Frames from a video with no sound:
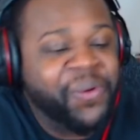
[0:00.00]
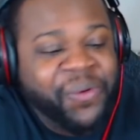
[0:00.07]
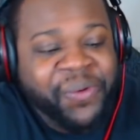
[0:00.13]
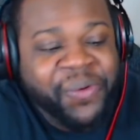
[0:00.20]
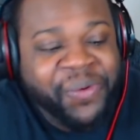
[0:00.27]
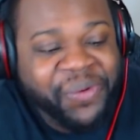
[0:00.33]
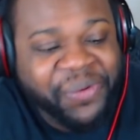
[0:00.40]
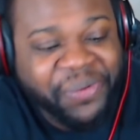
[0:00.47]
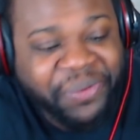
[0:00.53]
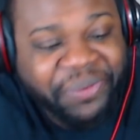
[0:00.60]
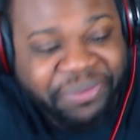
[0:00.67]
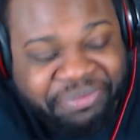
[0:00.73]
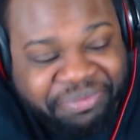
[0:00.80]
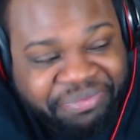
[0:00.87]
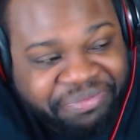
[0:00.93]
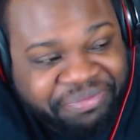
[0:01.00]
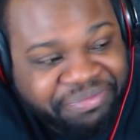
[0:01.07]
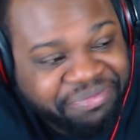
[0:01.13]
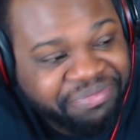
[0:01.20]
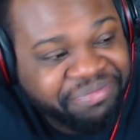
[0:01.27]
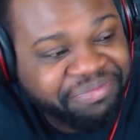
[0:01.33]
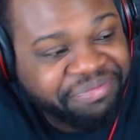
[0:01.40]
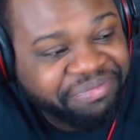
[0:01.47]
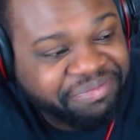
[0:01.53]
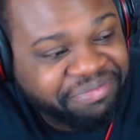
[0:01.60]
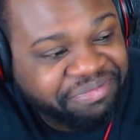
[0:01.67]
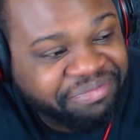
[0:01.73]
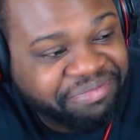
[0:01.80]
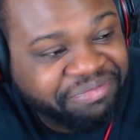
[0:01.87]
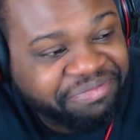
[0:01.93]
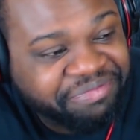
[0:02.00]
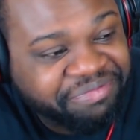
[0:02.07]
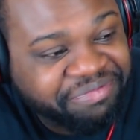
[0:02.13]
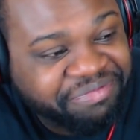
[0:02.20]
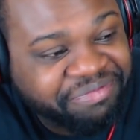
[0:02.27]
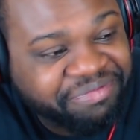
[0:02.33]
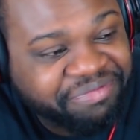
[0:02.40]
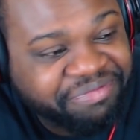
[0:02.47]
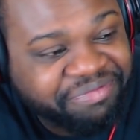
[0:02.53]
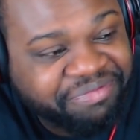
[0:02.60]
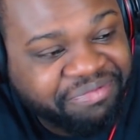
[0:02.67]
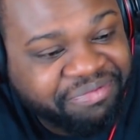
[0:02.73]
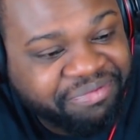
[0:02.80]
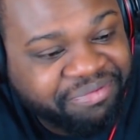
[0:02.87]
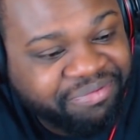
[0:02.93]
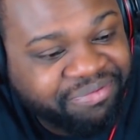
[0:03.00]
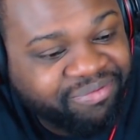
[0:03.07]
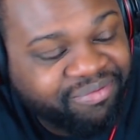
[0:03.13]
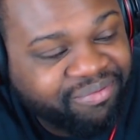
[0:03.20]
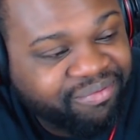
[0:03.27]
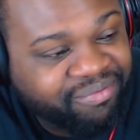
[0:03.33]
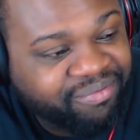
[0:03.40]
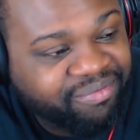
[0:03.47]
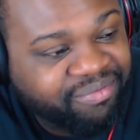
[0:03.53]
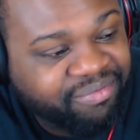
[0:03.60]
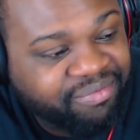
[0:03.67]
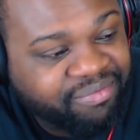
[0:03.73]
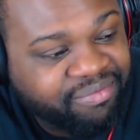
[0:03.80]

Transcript: No words are spoken by the person on screen.